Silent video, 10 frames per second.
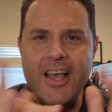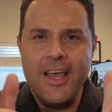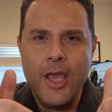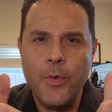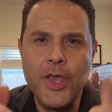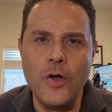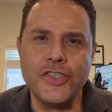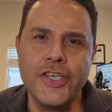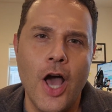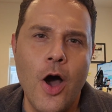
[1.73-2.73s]
Here we go. It's
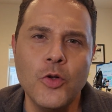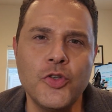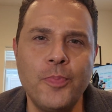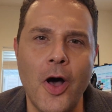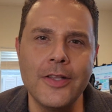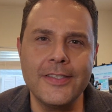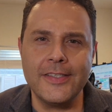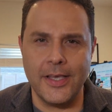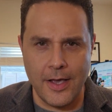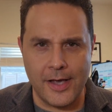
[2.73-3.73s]
your coach, Pauly
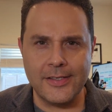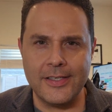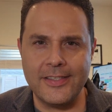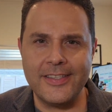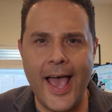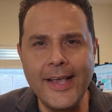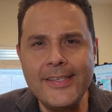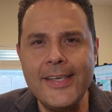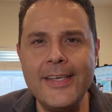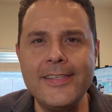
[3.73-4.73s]
C, Austin,
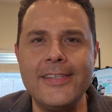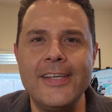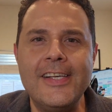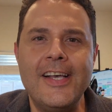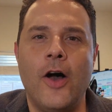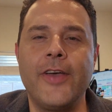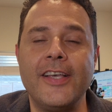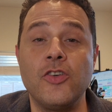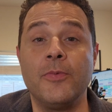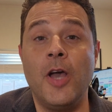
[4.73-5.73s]
Texas. Okay,
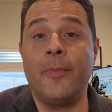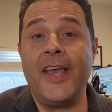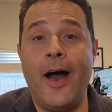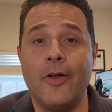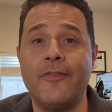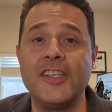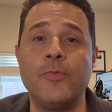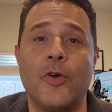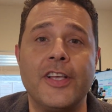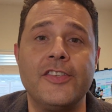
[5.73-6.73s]
so I'm coming out of this
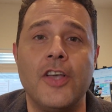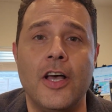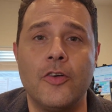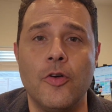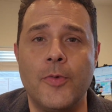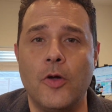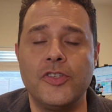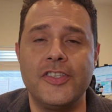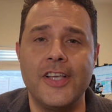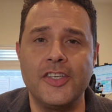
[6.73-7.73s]
morning's group
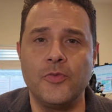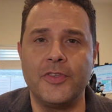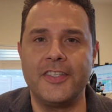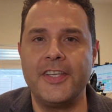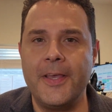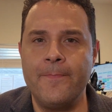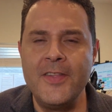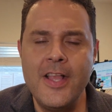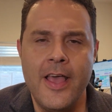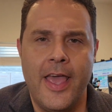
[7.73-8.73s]
coaching session with the team,
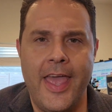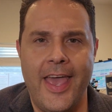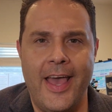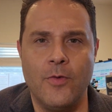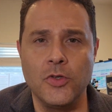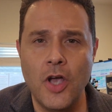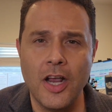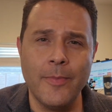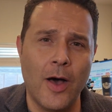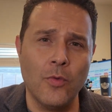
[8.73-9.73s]
and we're talking
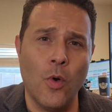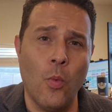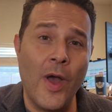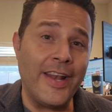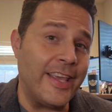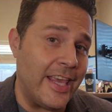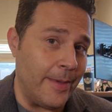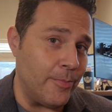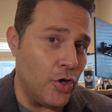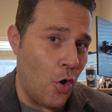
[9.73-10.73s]
about when to
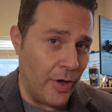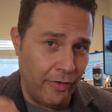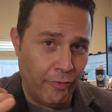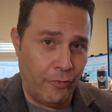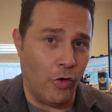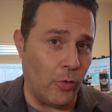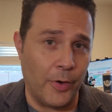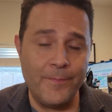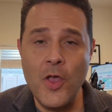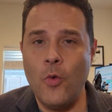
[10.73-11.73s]
keep going
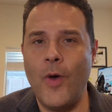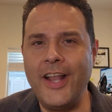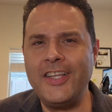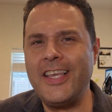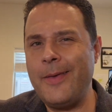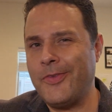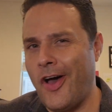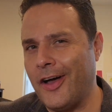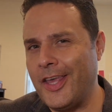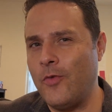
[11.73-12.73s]
forward. When to keep
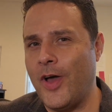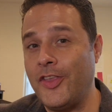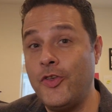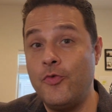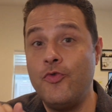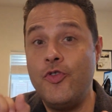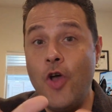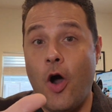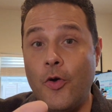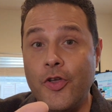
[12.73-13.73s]
talking when you
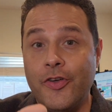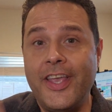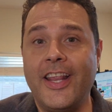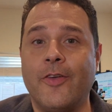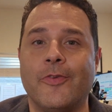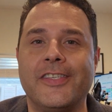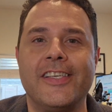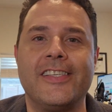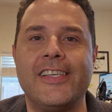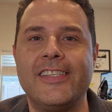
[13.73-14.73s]
know you're getting
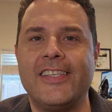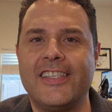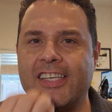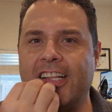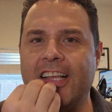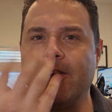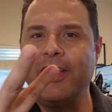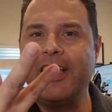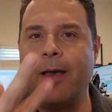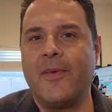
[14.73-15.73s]
resistance, and it's
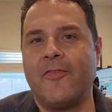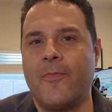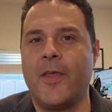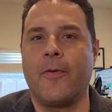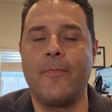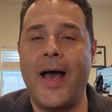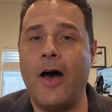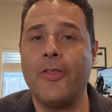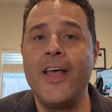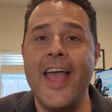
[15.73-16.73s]
clearly coming from their
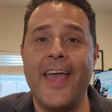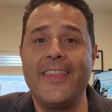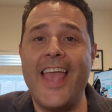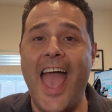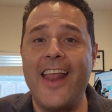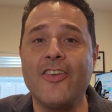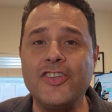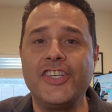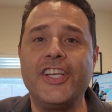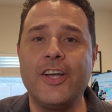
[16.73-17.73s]
mouth, and the
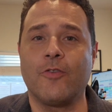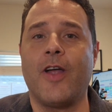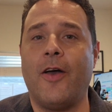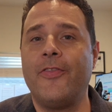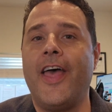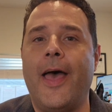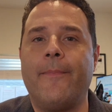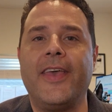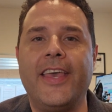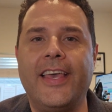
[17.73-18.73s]
energy around them
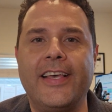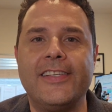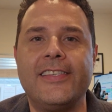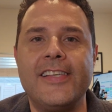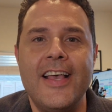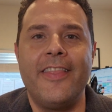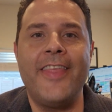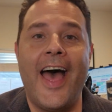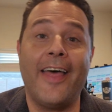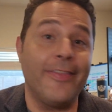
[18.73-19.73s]
is
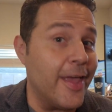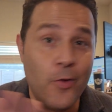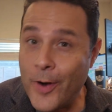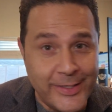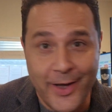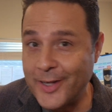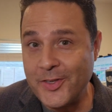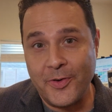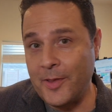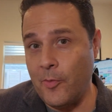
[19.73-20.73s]
that they don't want to talk
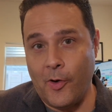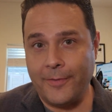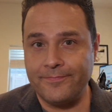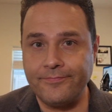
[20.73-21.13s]
to you anymore.